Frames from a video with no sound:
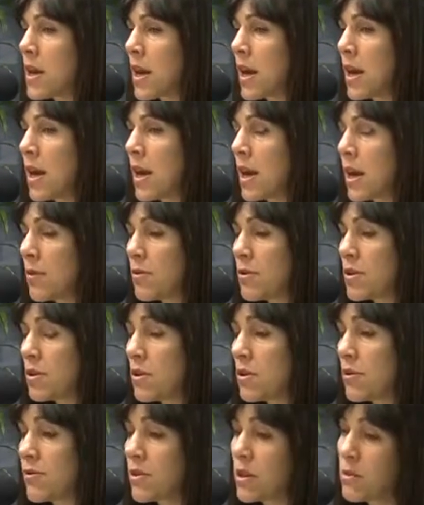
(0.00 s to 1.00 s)
With a
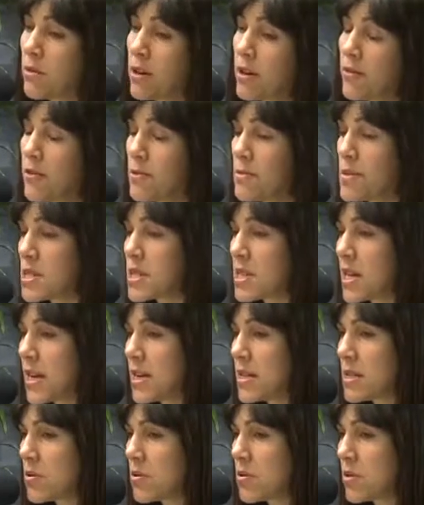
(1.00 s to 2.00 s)
girlfriend of mine from the
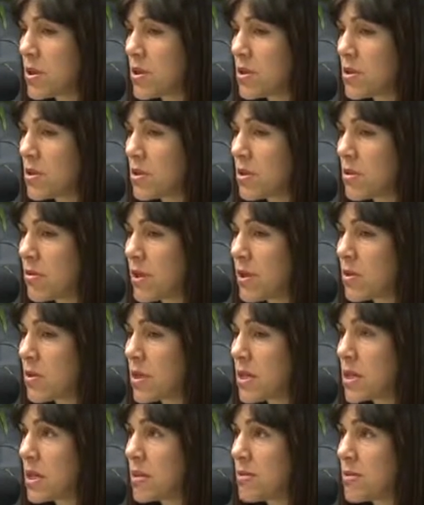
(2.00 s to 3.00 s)
States. We were going to do a
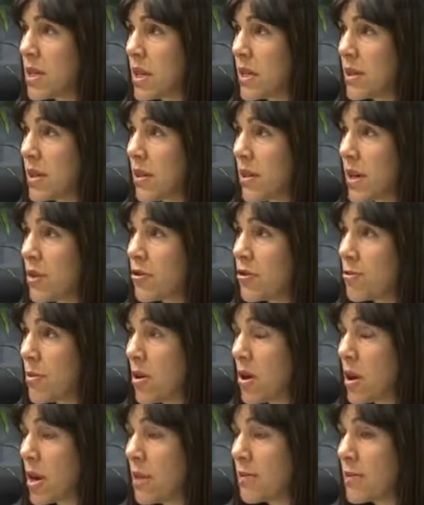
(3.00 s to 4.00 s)
record attempt down there, 100
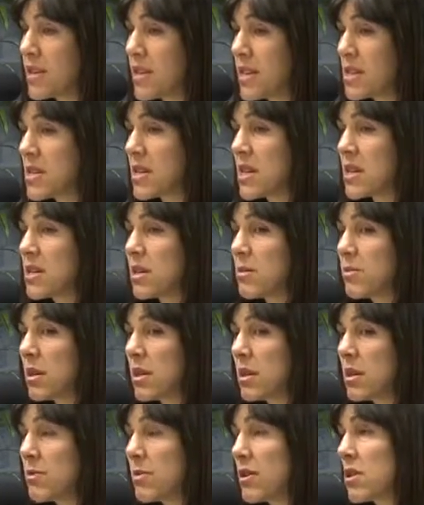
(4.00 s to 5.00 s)
miler, but that's had to
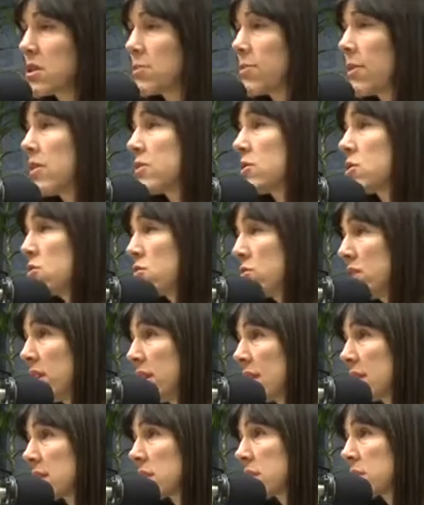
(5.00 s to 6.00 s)
be postponed till
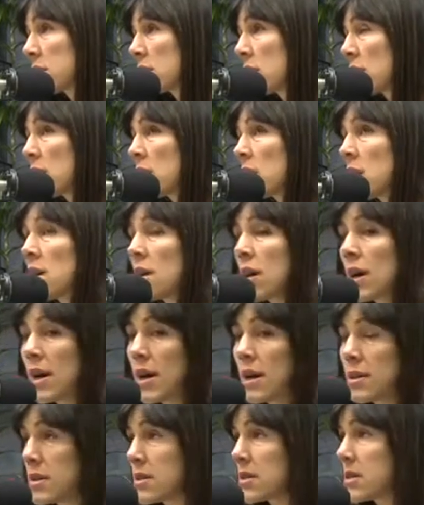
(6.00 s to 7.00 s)
next
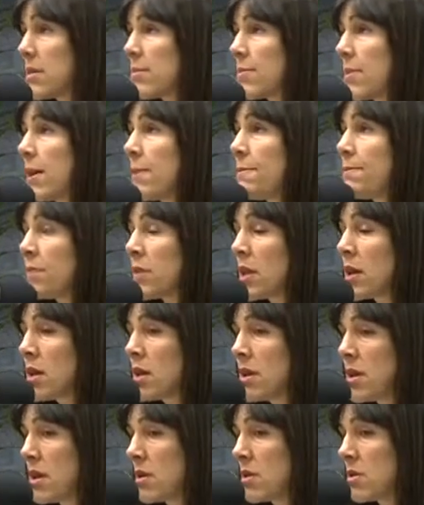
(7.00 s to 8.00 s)
December. Wow.
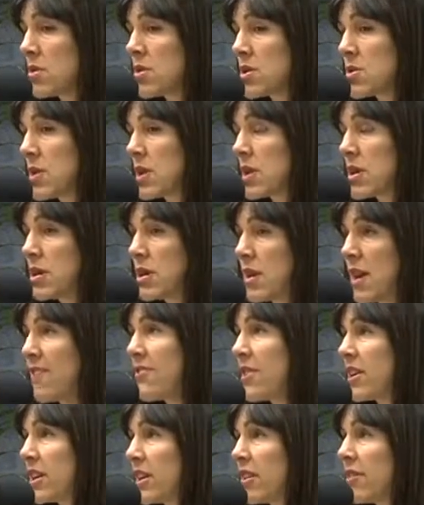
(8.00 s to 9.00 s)
Because our
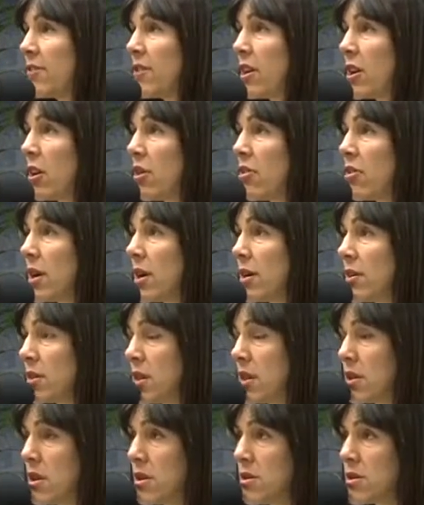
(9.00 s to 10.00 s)
funding fell over.
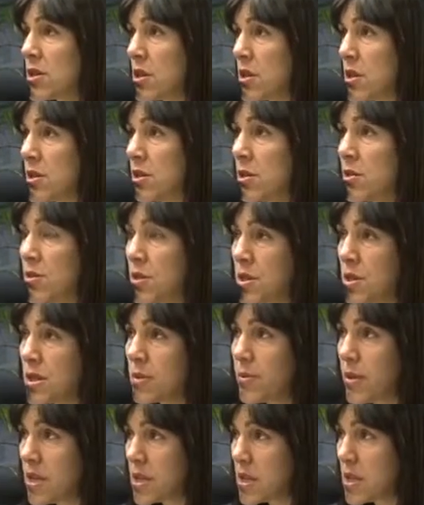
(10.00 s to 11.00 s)
It's a huge
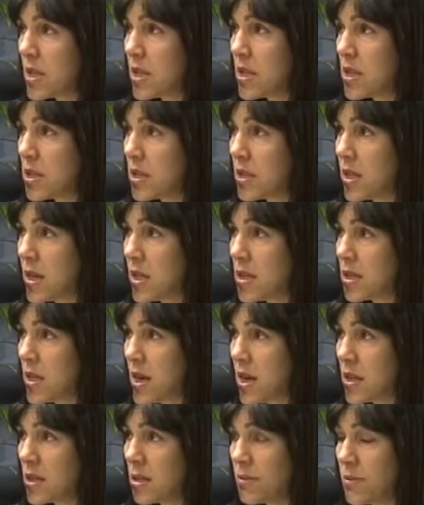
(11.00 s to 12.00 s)
expense to get to the
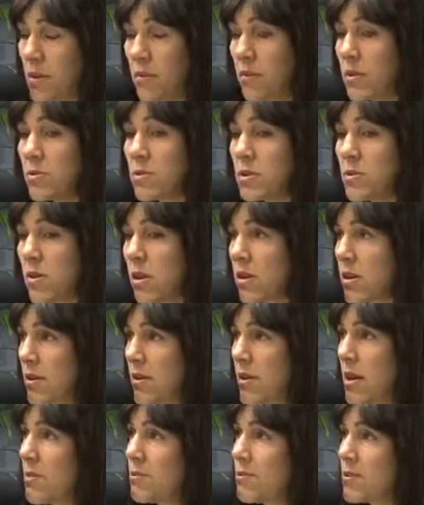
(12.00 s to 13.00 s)
Antarctic, but we just won't
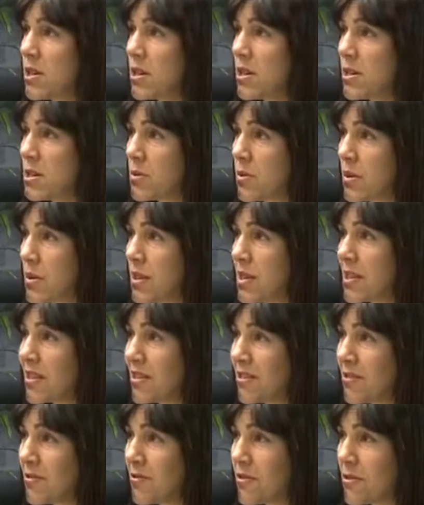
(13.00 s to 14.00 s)
give up. It's one thing
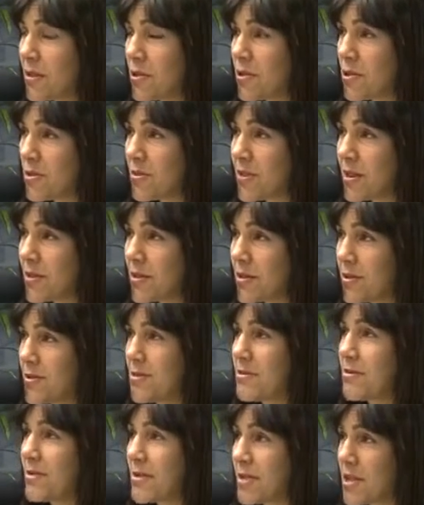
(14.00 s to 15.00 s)
you learn from
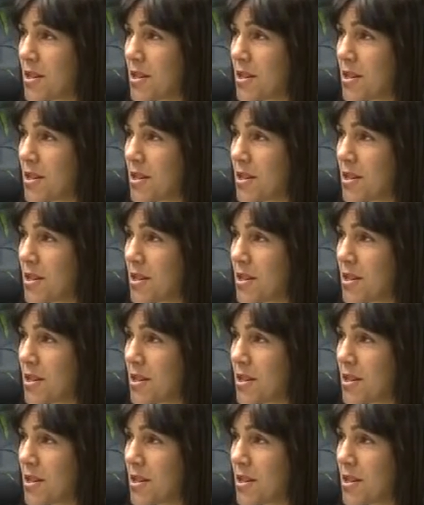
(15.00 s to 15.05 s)
ultramarathon.